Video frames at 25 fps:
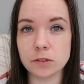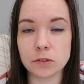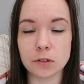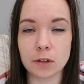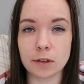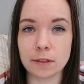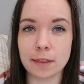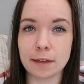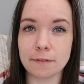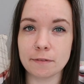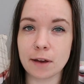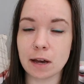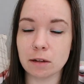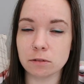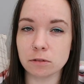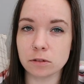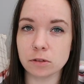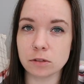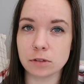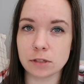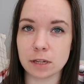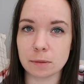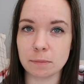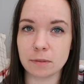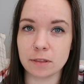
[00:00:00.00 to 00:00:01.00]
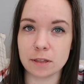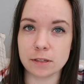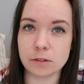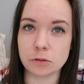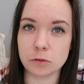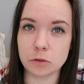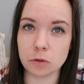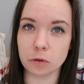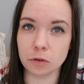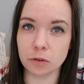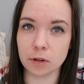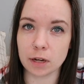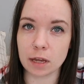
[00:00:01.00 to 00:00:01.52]
so they found Timothy's
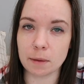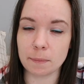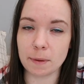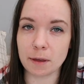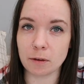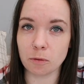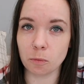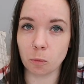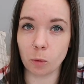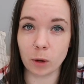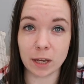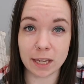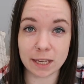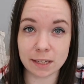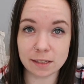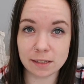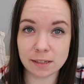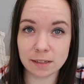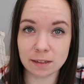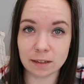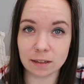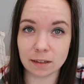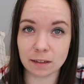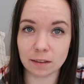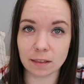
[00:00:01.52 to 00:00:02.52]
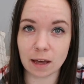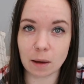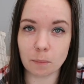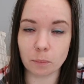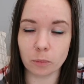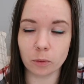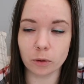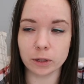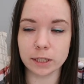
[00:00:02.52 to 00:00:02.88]
story a bit weird at that